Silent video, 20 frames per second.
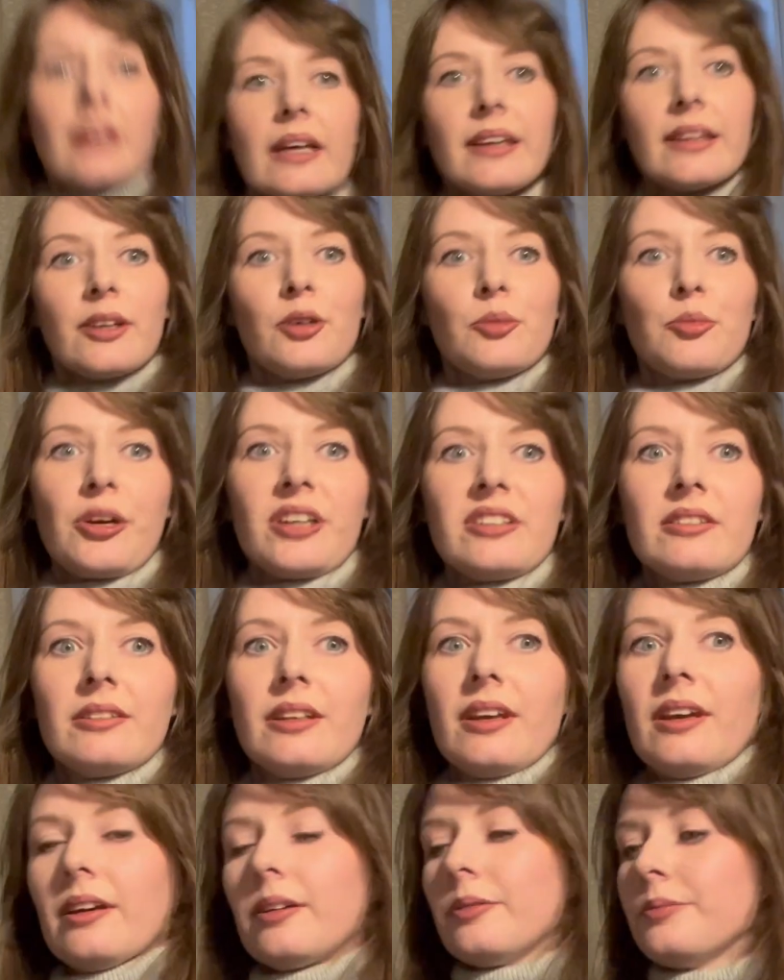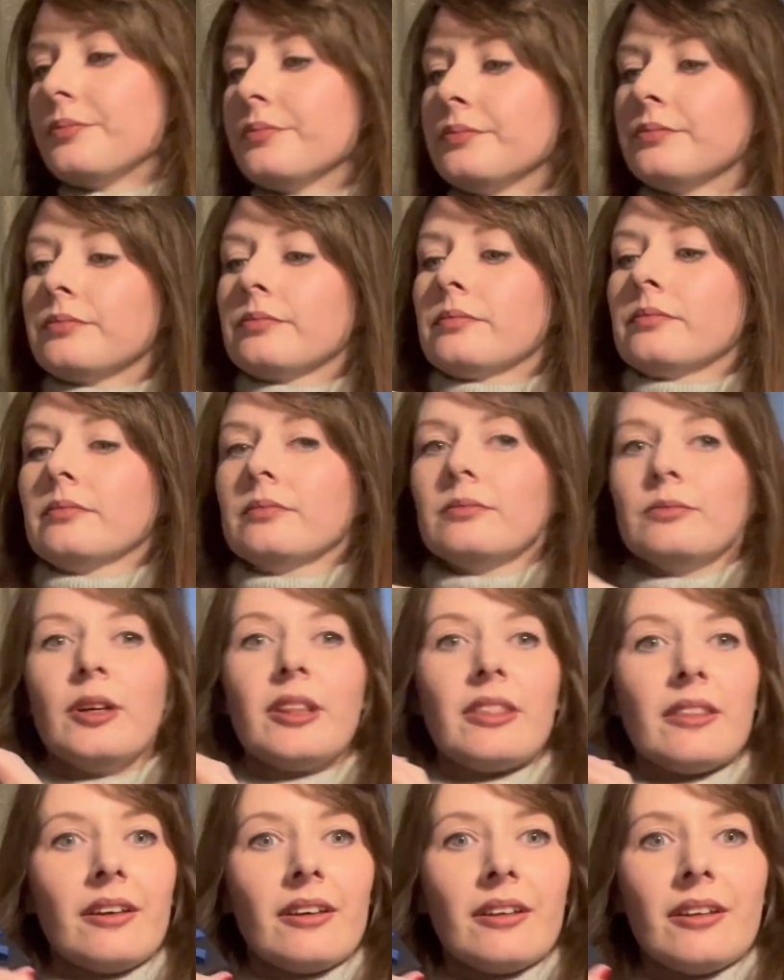A little present here
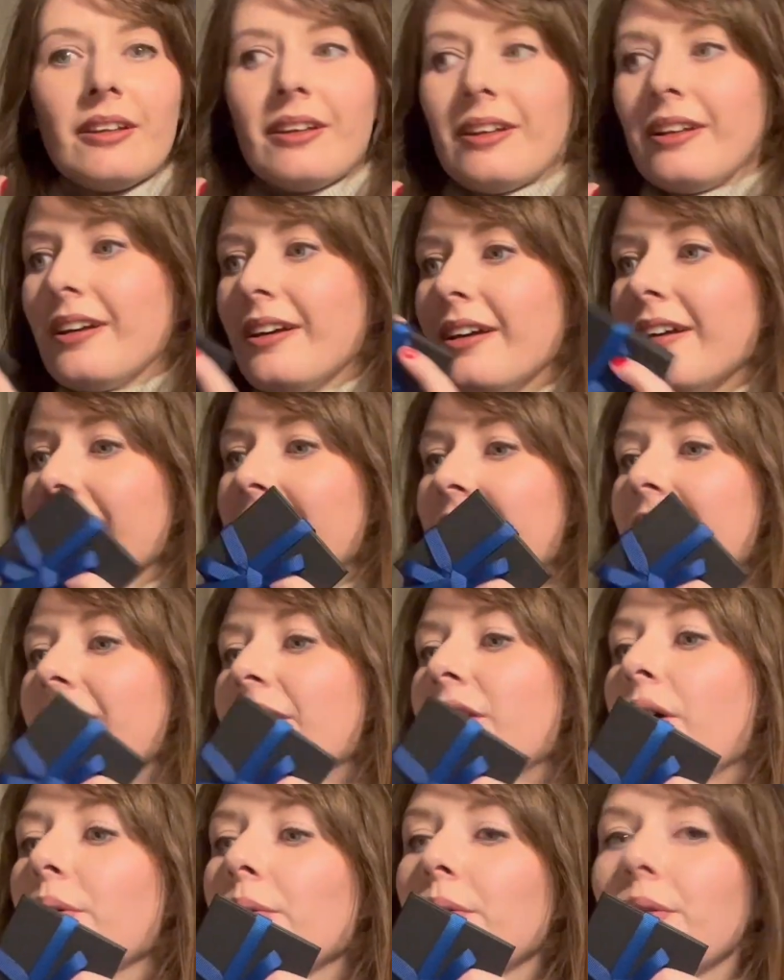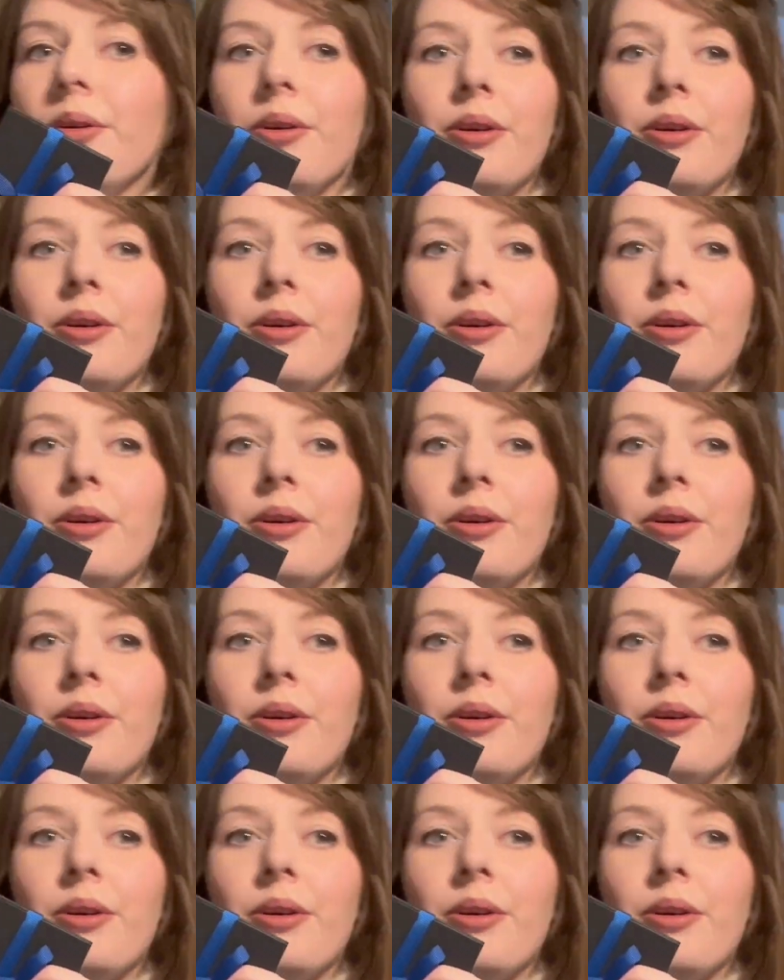with the note.